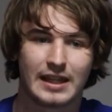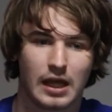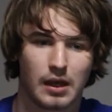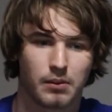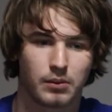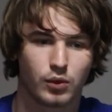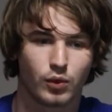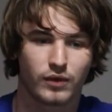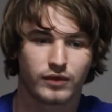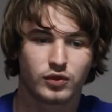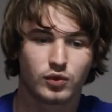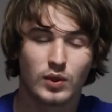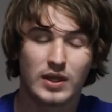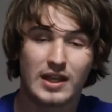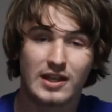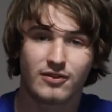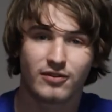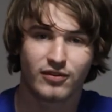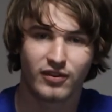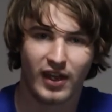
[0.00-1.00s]
them. You have to
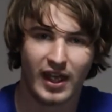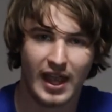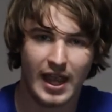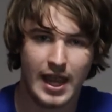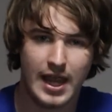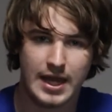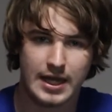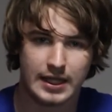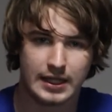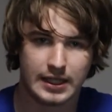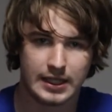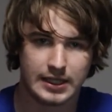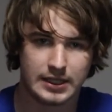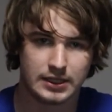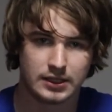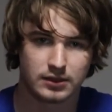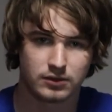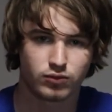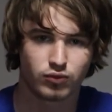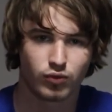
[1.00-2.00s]
evade
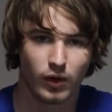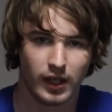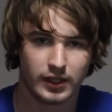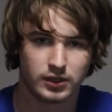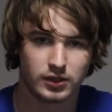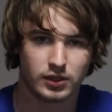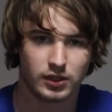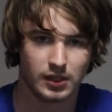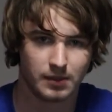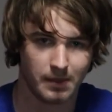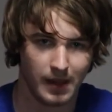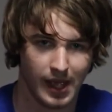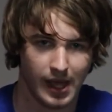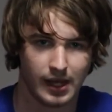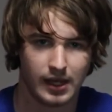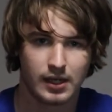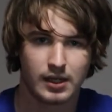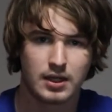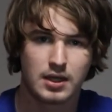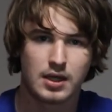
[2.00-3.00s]
these wrestling
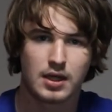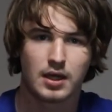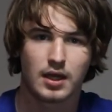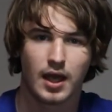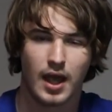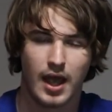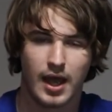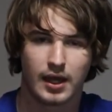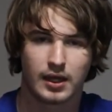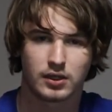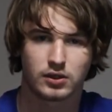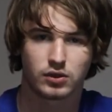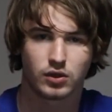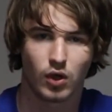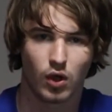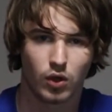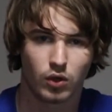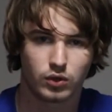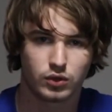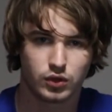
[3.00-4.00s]
men and
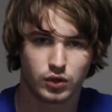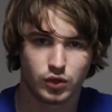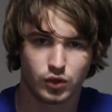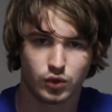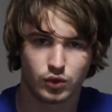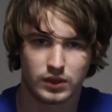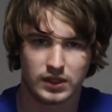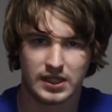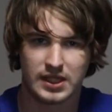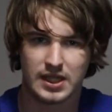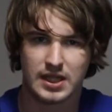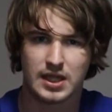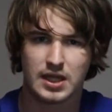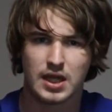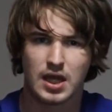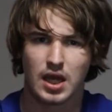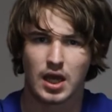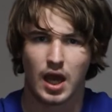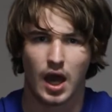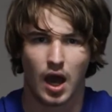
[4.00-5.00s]
go to the
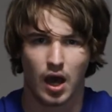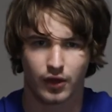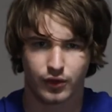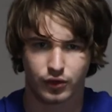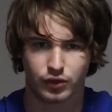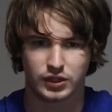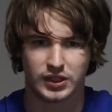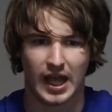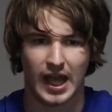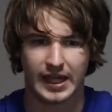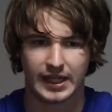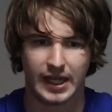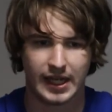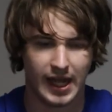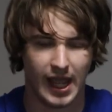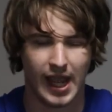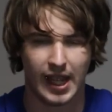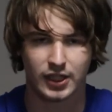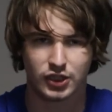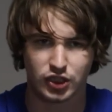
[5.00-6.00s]
other side
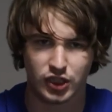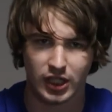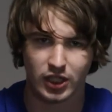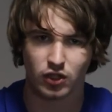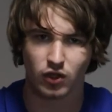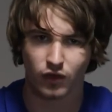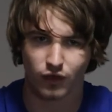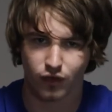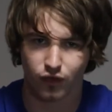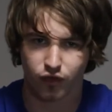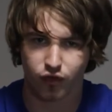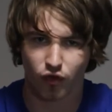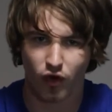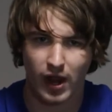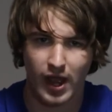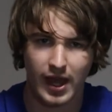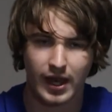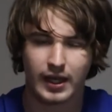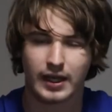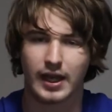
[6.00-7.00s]
and handshake your
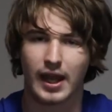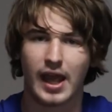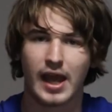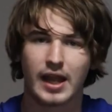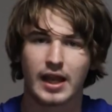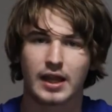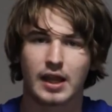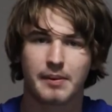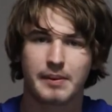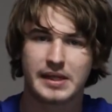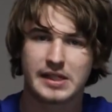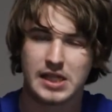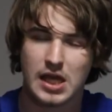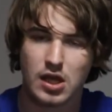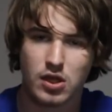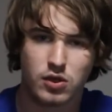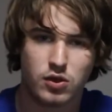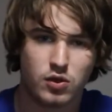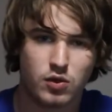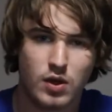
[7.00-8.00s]
friend. And let me
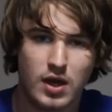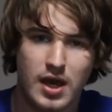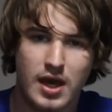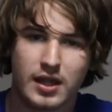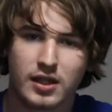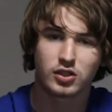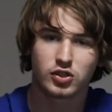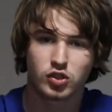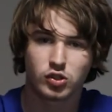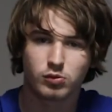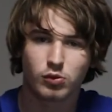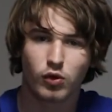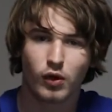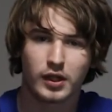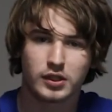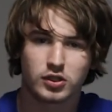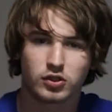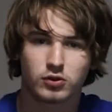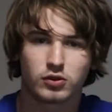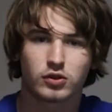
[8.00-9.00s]
tell you, the sumo
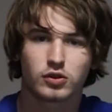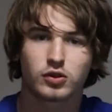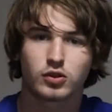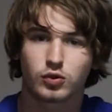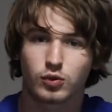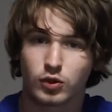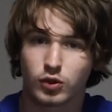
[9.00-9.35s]
wrestlers